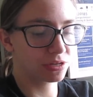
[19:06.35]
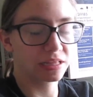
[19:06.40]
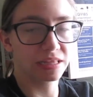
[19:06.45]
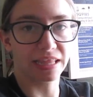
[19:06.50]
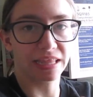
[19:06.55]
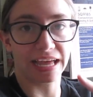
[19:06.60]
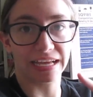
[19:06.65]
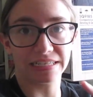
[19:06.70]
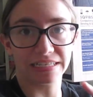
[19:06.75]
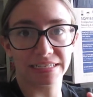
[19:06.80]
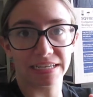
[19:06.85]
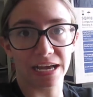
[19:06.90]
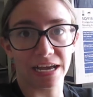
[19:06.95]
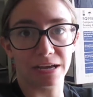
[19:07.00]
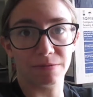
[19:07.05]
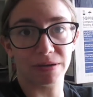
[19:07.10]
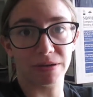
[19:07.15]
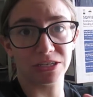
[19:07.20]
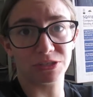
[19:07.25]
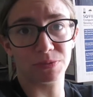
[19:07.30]
Last
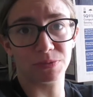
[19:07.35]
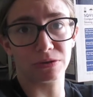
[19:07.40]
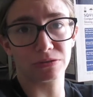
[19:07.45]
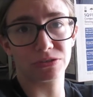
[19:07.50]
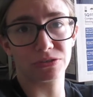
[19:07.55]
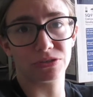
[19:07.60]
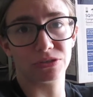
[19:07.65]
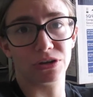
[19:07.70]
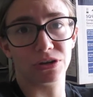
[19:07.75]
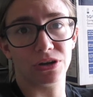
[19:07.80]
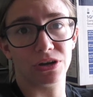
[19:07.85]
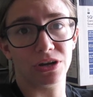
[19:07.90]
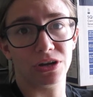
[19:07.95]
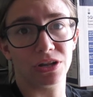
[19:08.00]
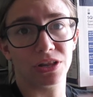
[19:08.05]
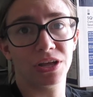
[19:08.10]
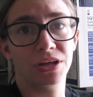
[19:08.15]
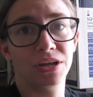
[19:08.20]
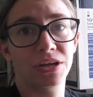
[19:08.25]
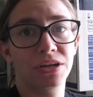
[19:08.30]
time I spoke to
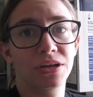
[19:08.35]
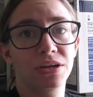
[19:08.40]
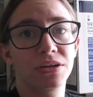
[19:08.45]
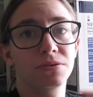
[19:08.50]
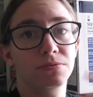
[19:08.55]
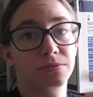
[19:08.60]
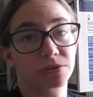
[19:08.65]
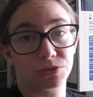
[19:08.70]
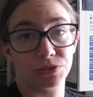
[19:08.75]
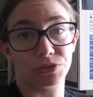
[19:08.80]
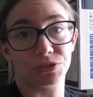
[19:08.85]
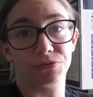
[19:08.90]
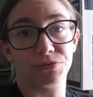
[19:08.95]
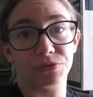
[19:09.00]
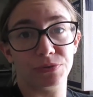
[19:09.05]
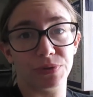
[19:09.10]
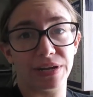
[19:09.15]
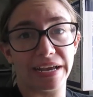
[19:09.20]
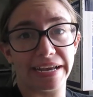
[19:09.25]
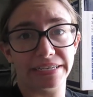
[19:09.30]
y'all, which was a
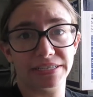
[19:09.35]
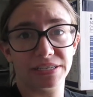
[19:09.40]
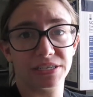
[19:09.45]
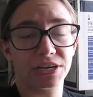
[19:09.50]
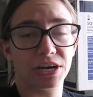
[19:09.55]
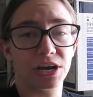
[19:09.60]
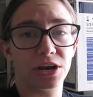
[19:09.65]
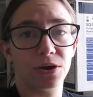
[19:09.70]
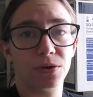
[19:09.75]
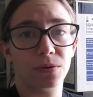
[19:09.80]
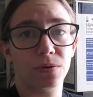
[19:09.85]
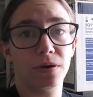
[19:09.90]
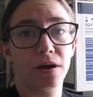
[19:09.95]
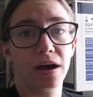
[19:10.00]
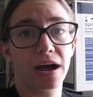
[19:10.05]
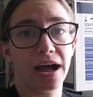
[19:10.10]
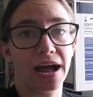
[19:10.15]
few days ago,